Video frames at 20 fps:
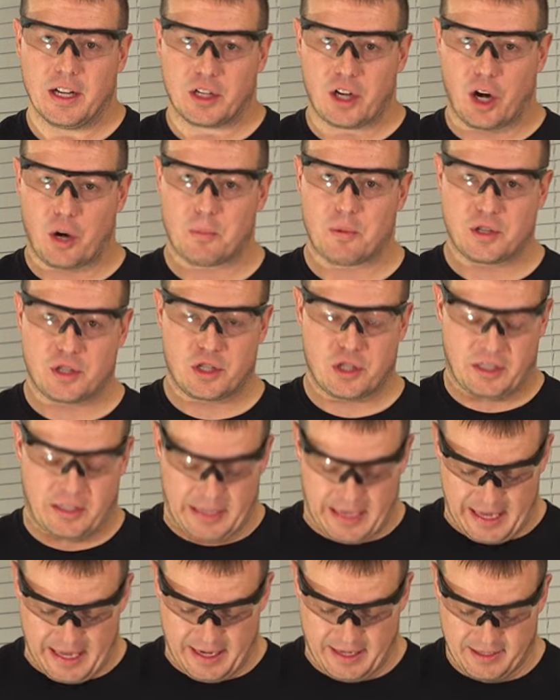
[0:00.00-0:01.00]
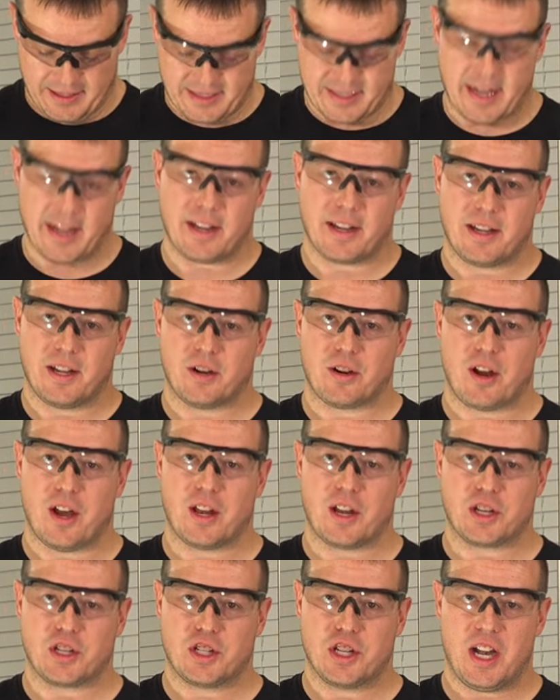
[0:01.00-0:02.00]
garbage can set here
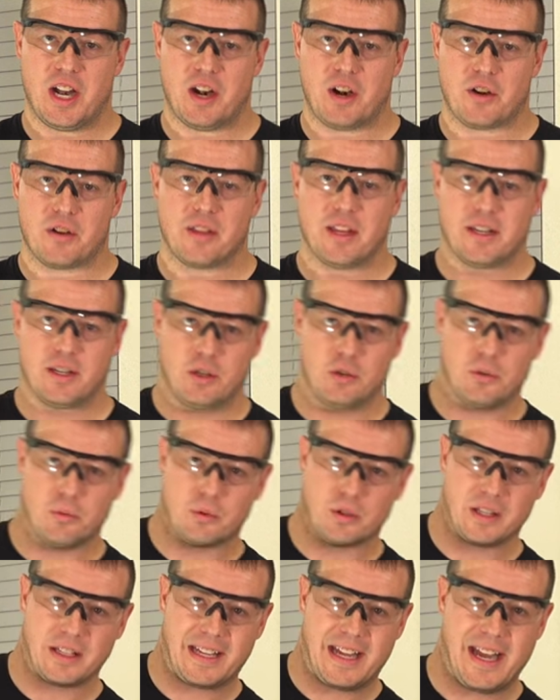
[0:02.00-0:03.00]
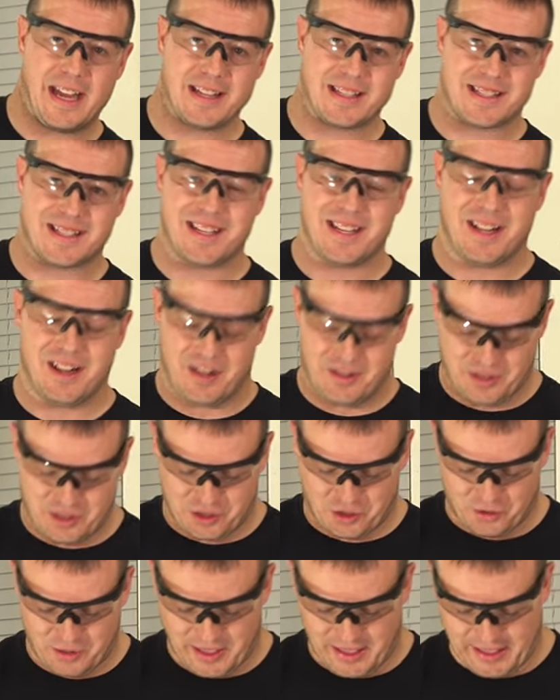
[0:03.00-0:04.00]
on a chair that you really can't see on the
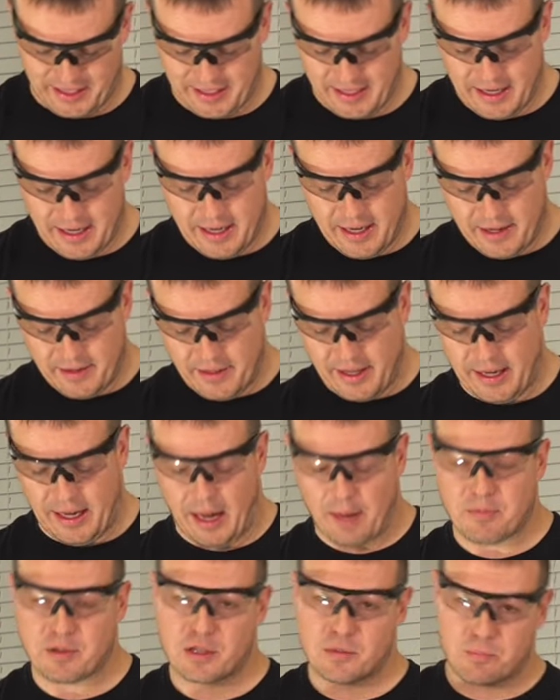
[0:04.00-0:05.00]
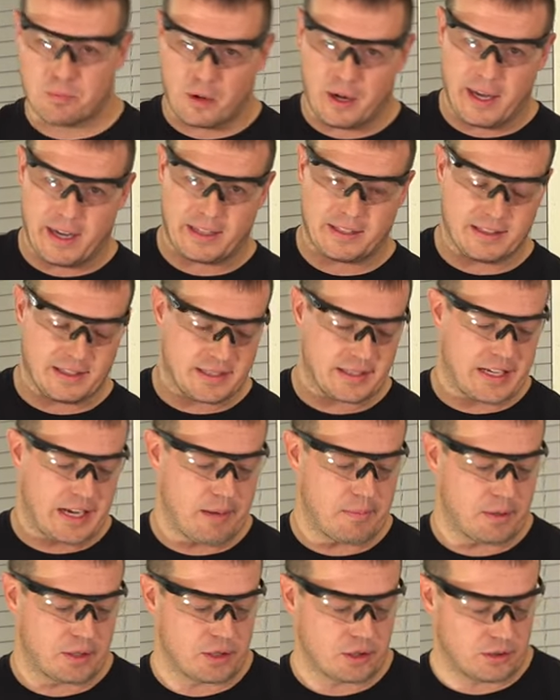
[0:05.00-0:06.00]
screen that I'm spraying this
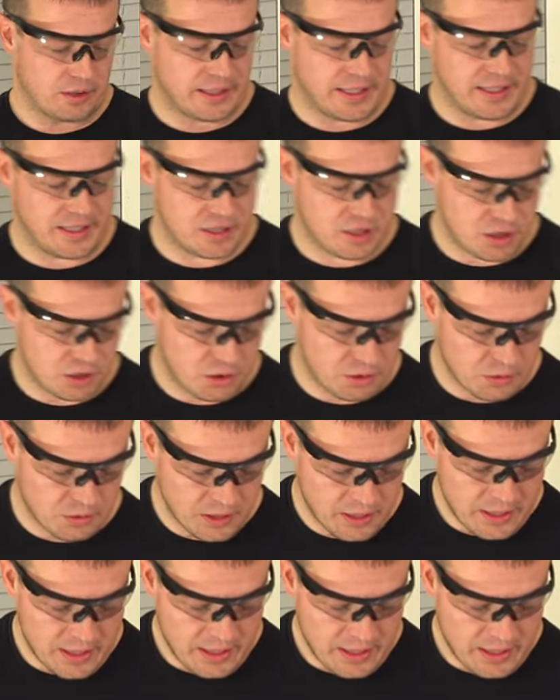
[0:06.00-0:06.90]
chemical into.